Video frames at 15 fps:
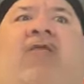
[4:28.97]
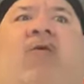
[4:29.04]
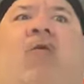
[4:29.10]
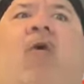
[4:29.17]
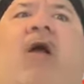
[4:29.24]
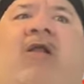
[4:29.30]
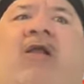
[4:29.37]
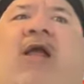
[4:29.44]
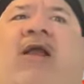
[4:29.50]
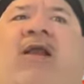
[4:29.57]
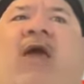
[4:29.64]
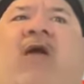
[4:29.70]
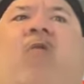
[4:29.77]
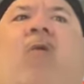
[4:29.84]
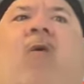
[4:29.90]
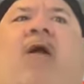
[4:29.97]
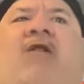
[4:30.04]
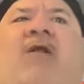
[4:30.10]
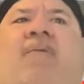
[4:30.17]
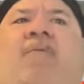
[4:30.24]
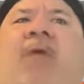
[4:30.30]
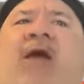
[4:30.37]
The one thing they want,
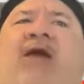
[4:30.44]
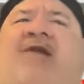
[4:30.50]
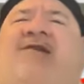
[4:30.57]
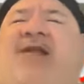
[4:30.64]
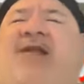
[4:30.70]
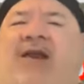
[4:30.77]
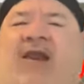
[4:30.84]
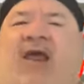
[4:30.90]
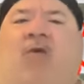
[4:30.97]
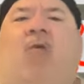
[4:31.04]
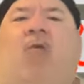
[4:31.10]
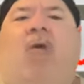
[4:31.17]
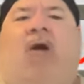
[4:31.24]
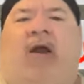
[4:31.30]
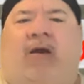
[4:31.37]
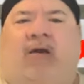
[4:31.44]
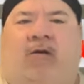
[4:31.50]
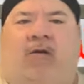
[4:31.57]
the biggest thing they want,